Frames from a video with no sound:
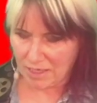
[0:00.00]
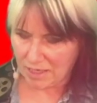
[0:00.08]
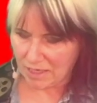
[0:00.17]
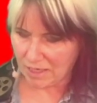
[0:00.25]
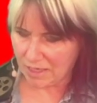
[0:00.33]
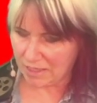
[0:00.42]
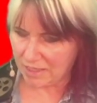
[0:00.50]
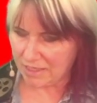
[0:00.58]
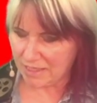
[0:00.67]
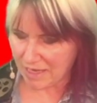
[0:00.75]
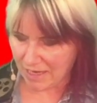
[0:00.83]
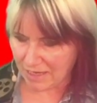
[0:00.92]
And
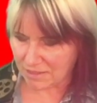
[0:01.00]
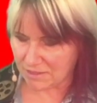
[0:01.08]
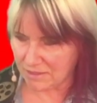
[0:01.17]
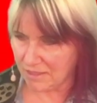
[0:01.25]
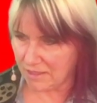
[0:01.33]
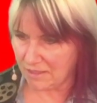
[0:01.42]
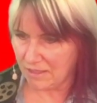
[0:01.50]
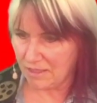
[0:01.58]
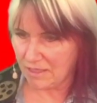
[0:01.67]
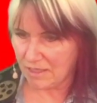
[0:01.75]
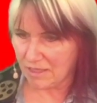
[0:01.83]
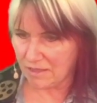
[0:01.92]
he actually,
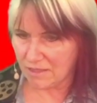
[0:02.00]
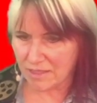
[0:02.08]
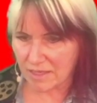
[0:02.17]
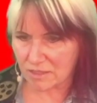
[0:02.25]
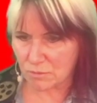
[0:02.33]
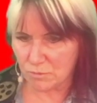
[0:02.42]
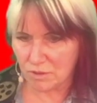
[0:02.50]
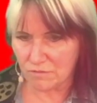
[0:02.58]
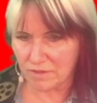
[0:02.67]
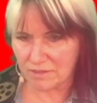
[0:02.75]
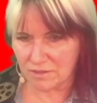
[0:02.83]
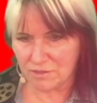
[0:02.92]
in the next move,
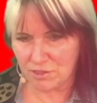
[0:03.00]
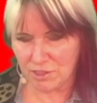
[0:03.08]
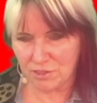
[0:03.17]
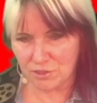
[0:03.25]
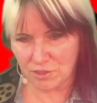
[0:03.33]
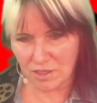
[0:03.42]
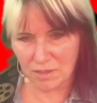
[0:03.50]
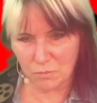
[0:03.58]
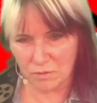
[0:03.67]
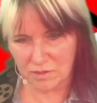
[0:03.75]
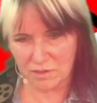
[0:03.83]
hits a G sharp, which